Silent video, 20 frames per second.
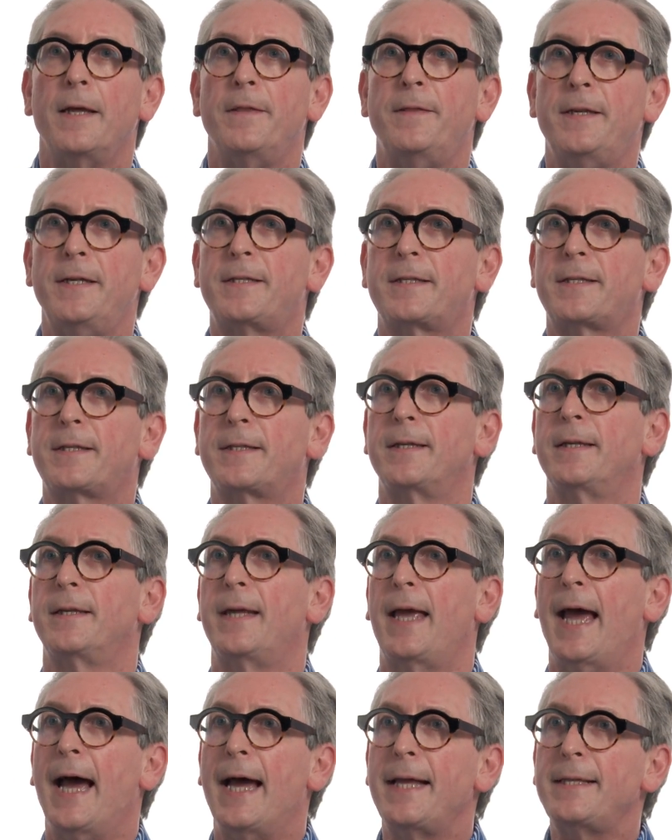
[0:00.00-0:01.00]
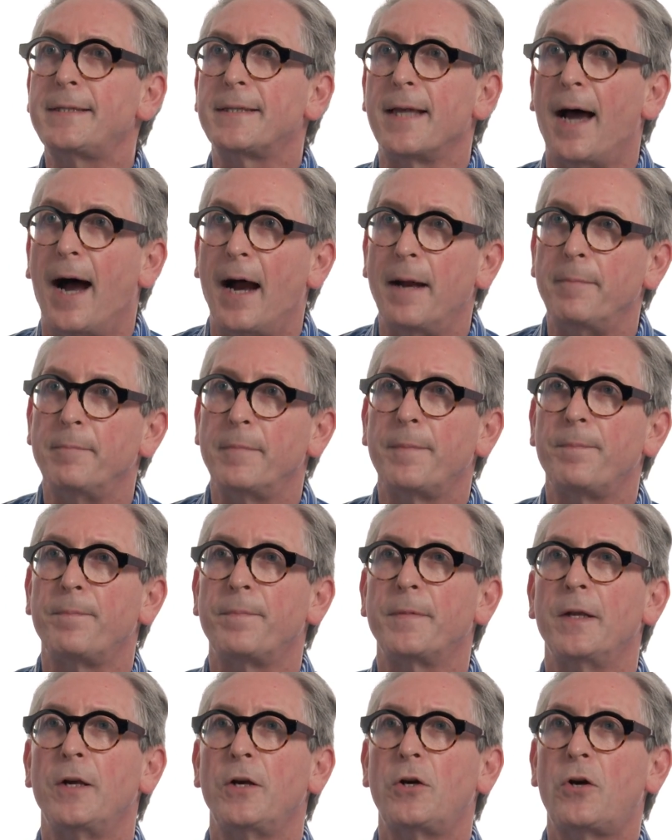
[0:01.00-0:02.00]
This enzyme
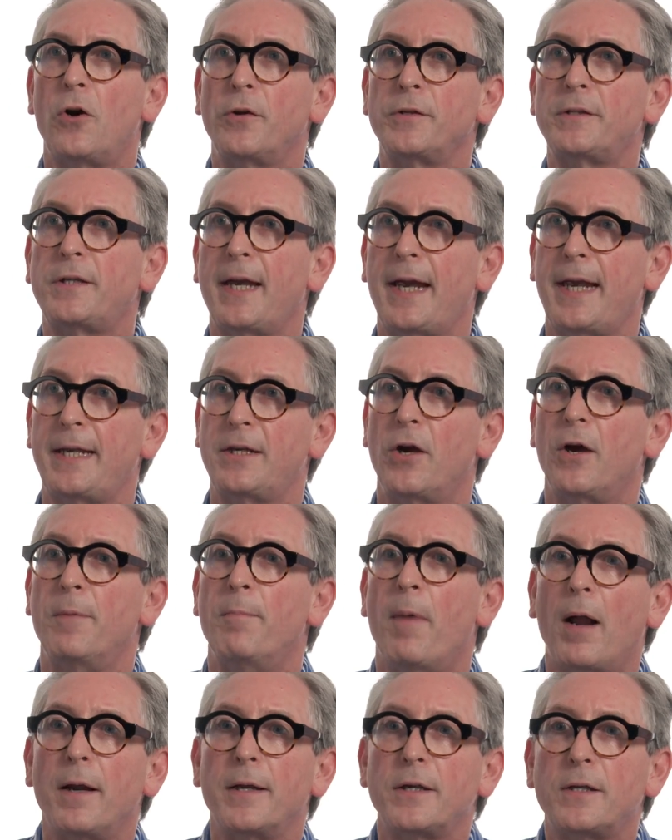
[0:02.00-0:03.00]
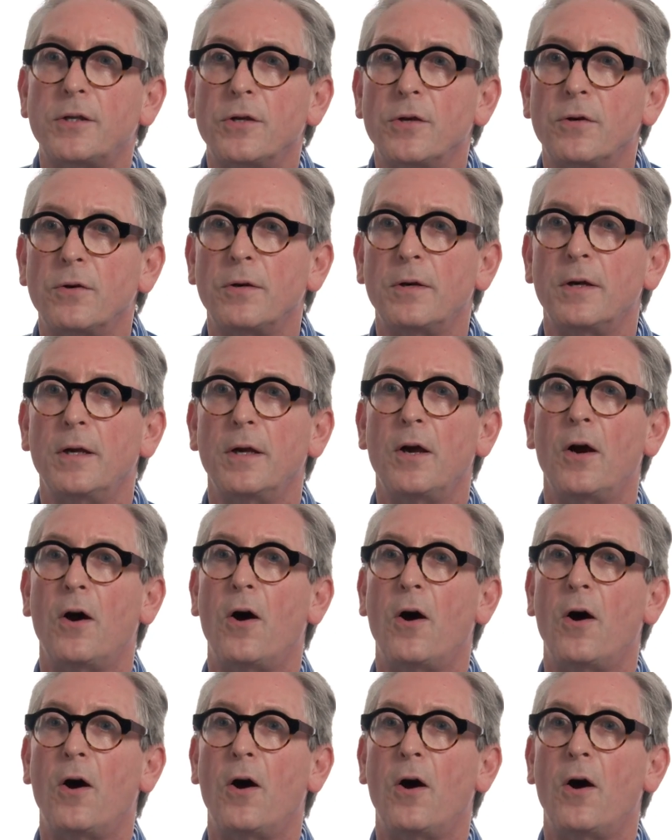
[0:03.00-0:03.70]
contains a molecule